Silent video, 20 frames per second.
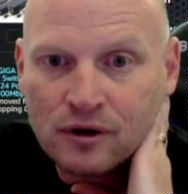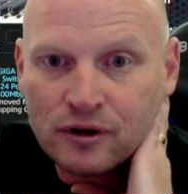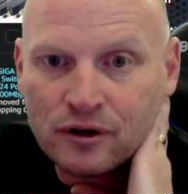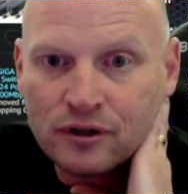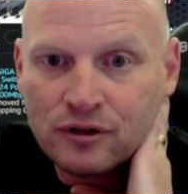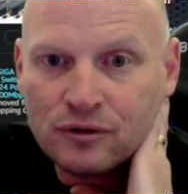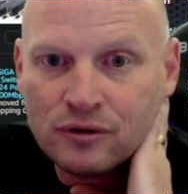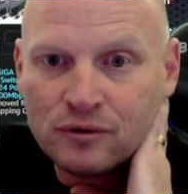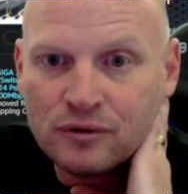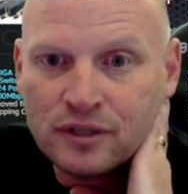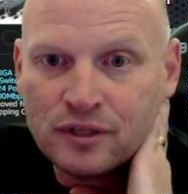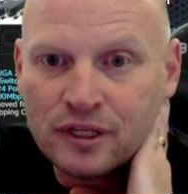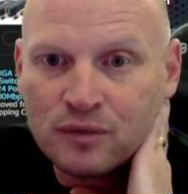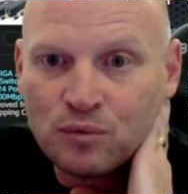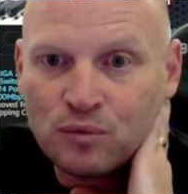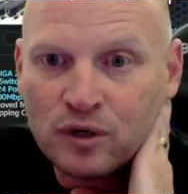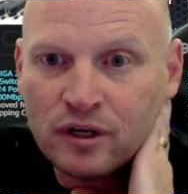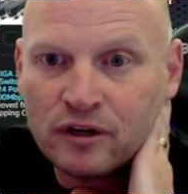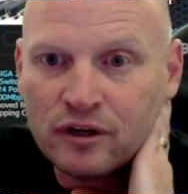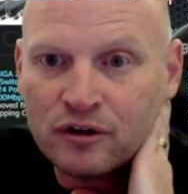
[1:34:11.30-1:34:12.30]
Are you then
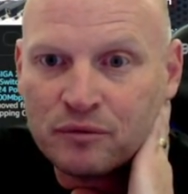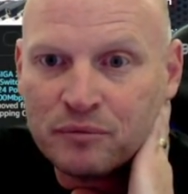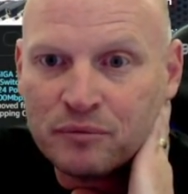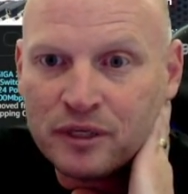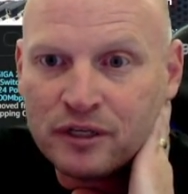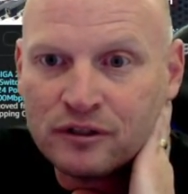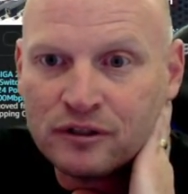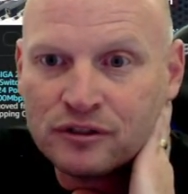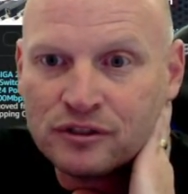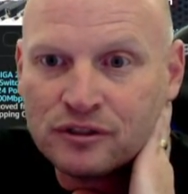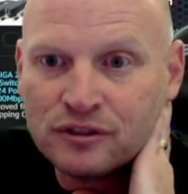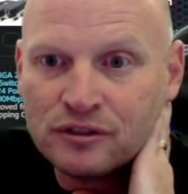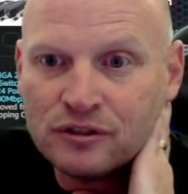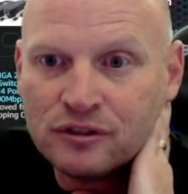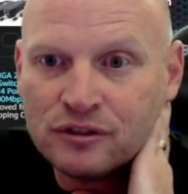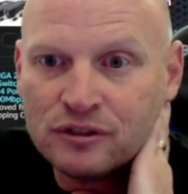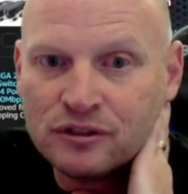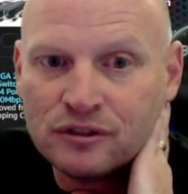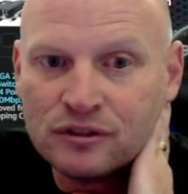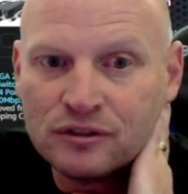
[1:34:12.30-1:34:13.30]
100 meters to
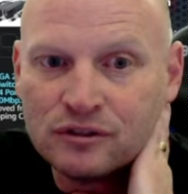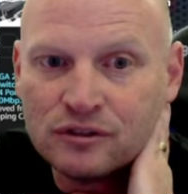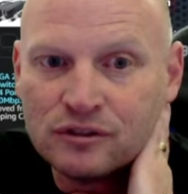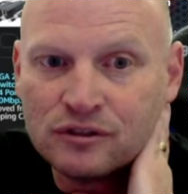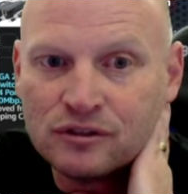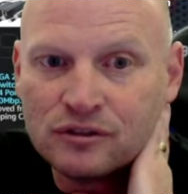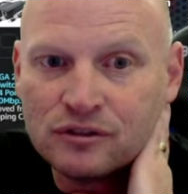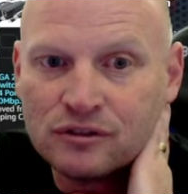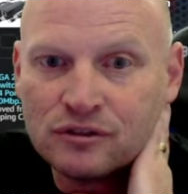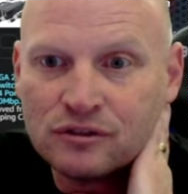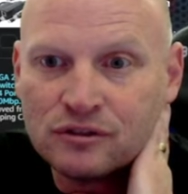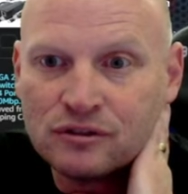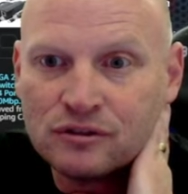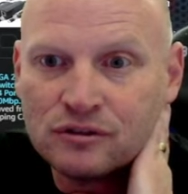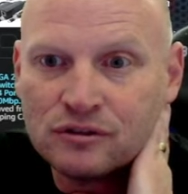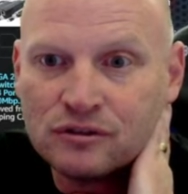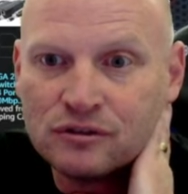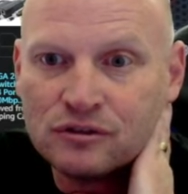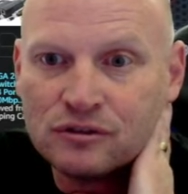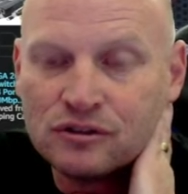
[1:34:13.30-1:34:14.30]
the
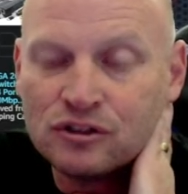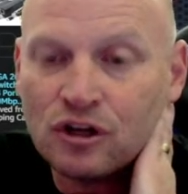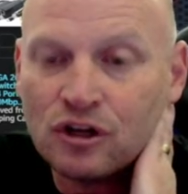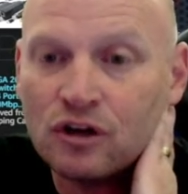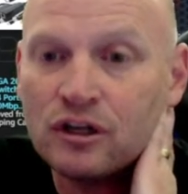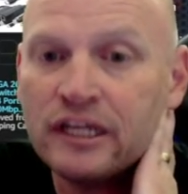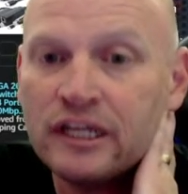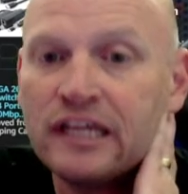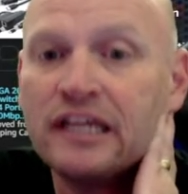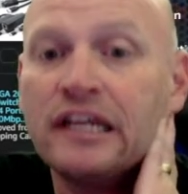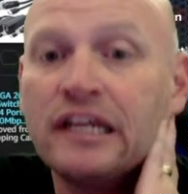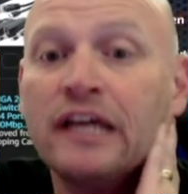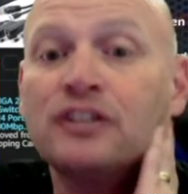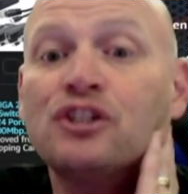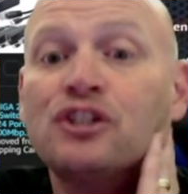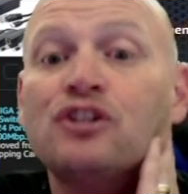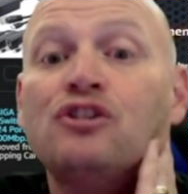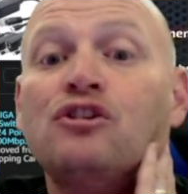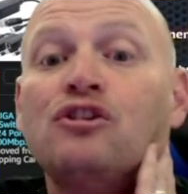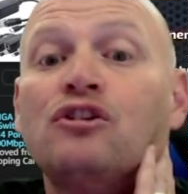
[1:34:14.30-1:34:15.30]
Starlink
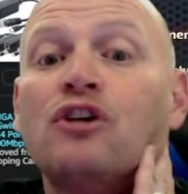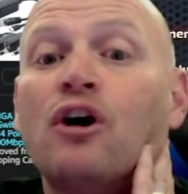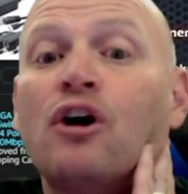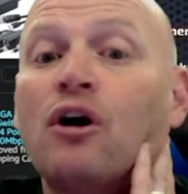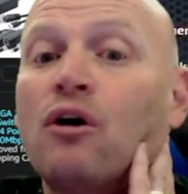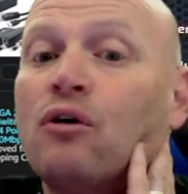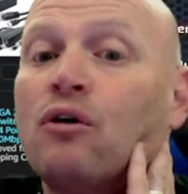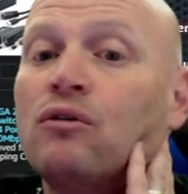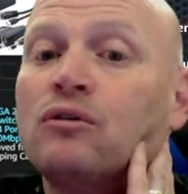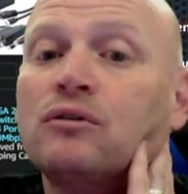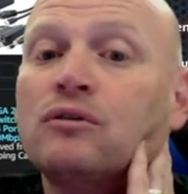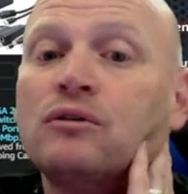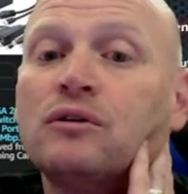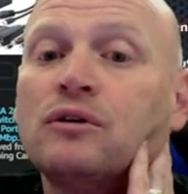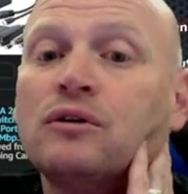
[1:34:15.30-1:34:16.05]
connection? No.